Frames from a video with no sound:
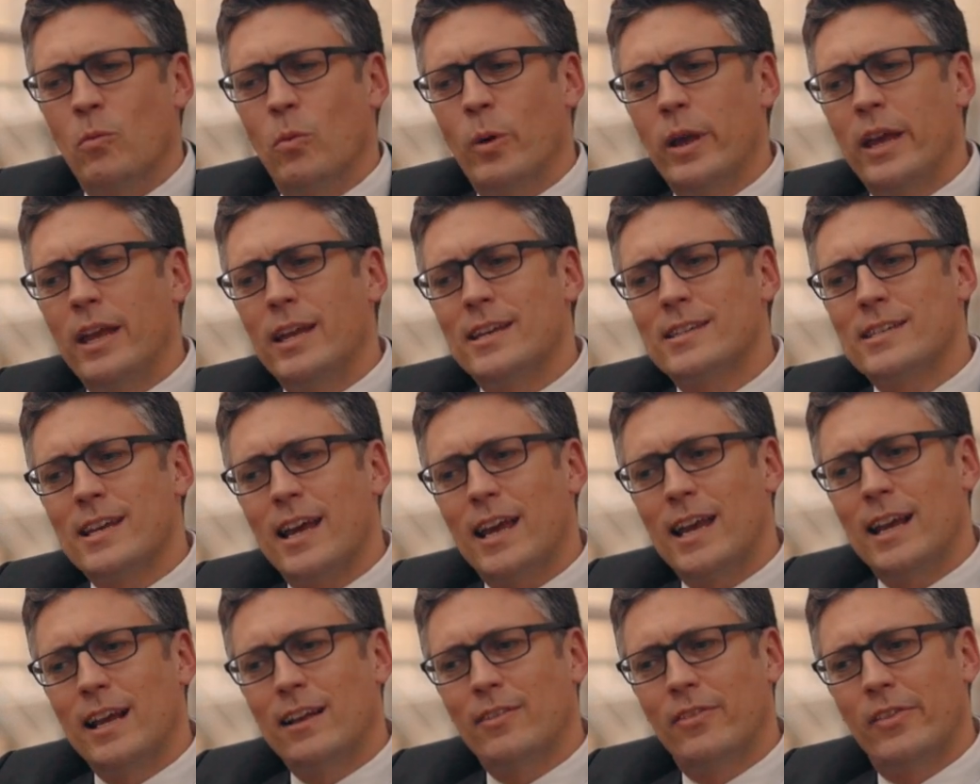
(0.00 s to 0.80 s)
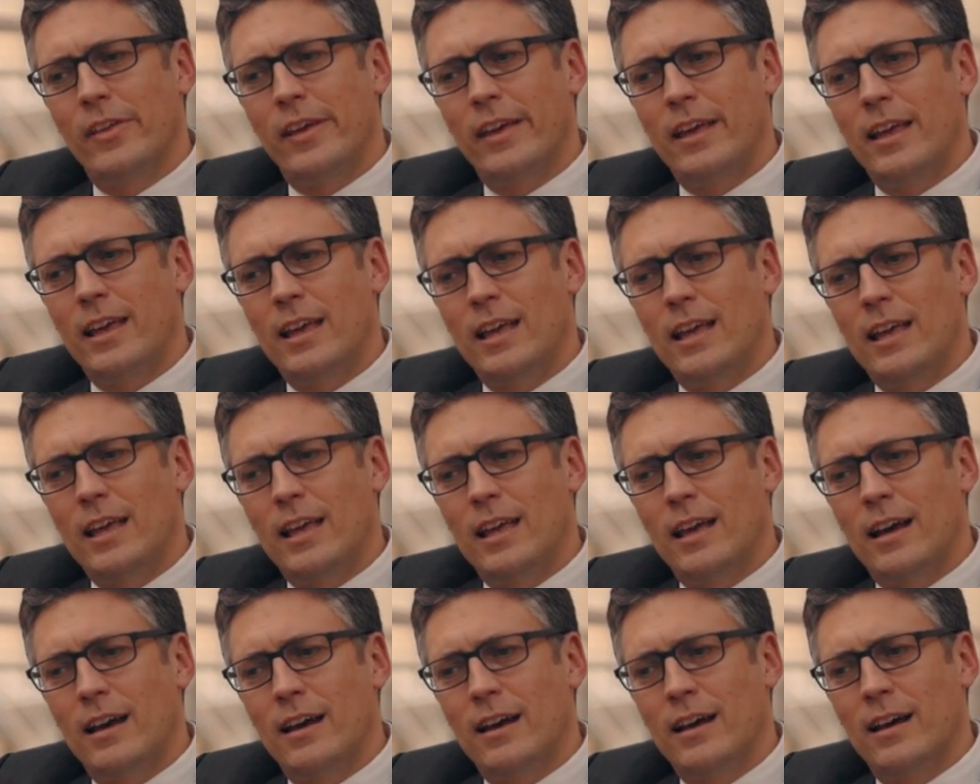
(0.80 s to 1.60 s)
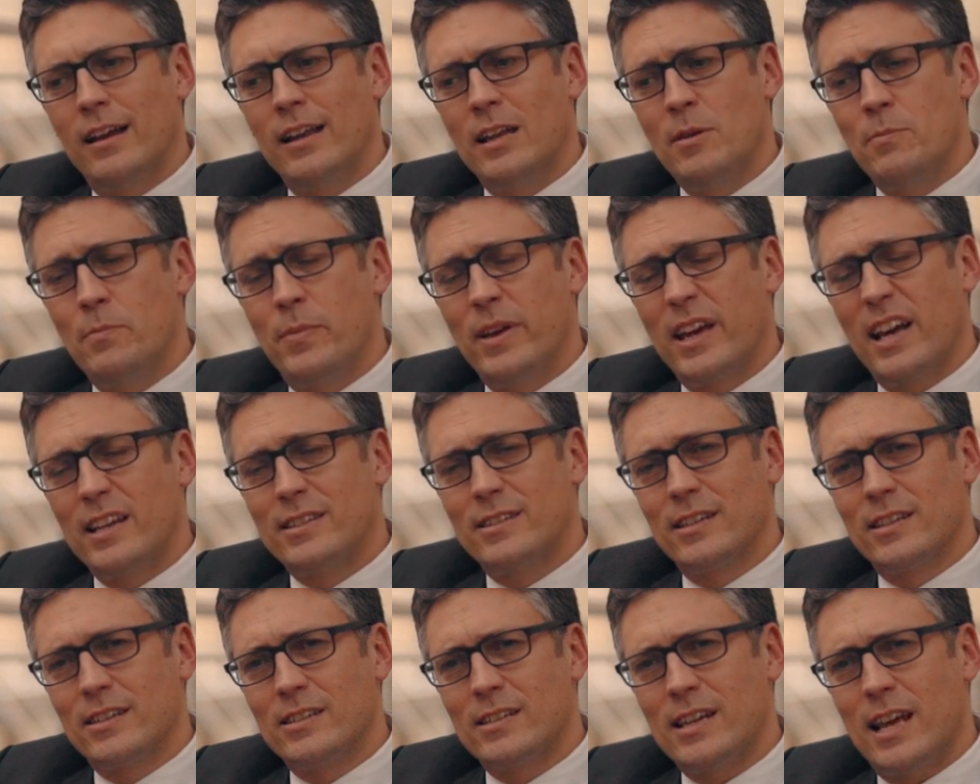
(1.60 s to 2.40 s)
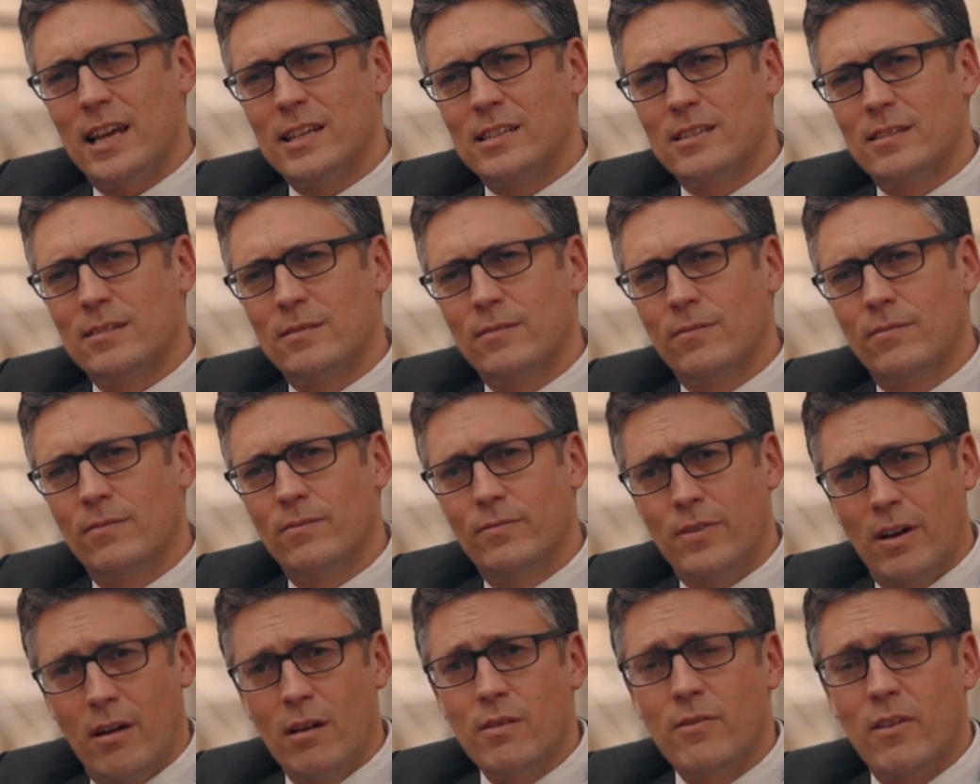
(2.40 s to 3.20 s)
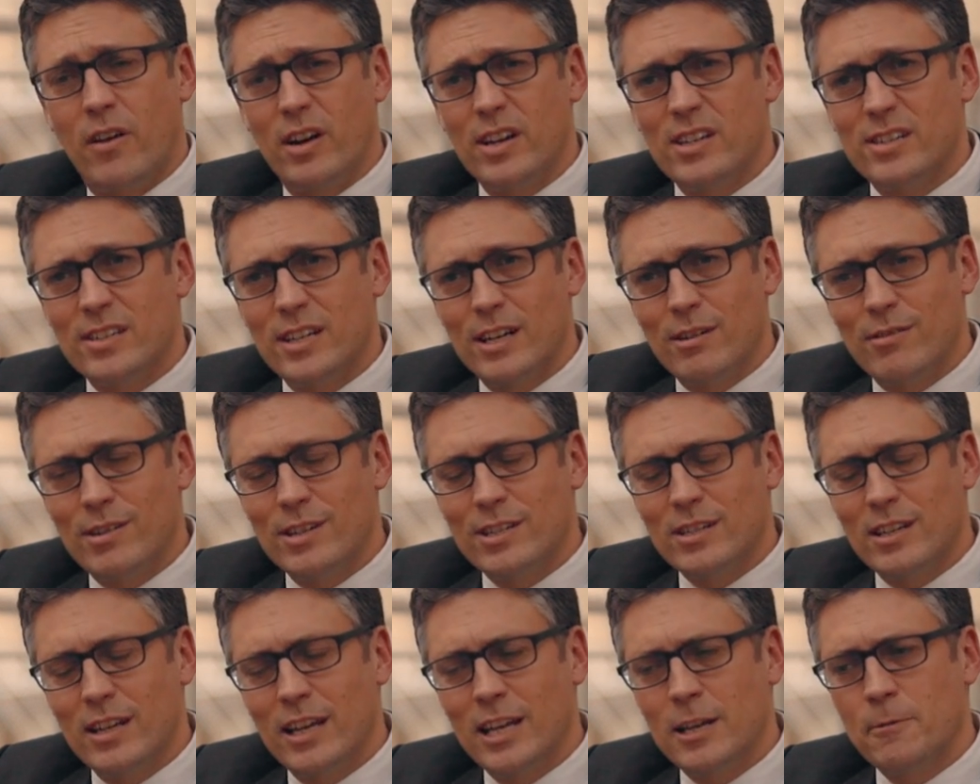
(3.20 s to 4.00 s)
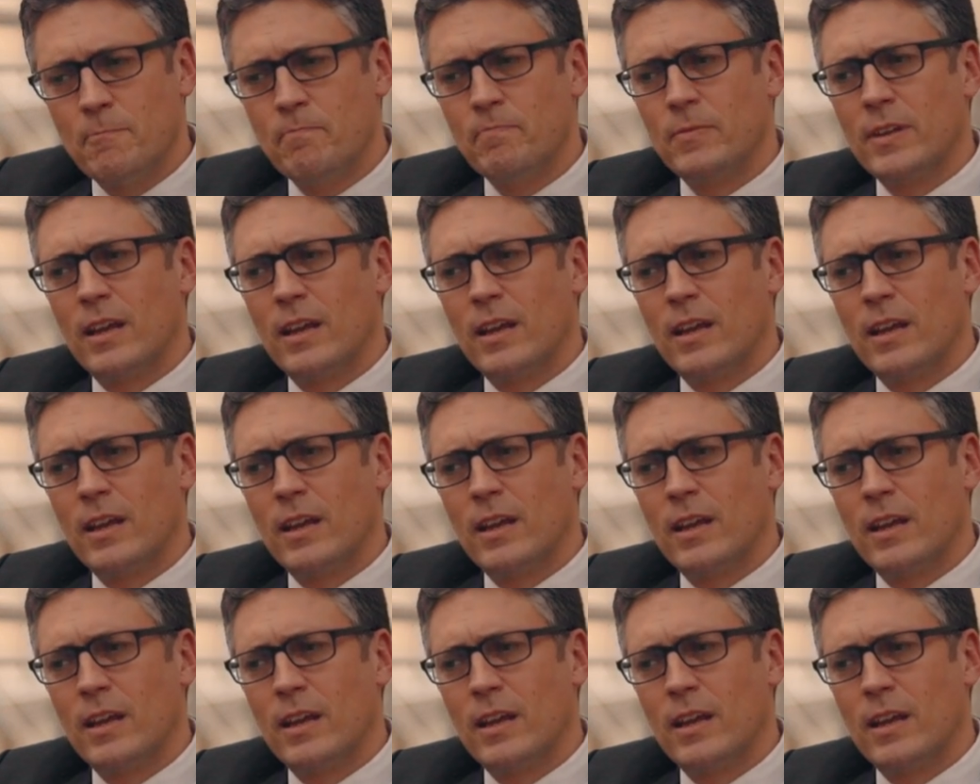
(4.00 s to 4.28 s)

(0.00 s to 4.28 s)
We take the Olympiad success very, very seriously.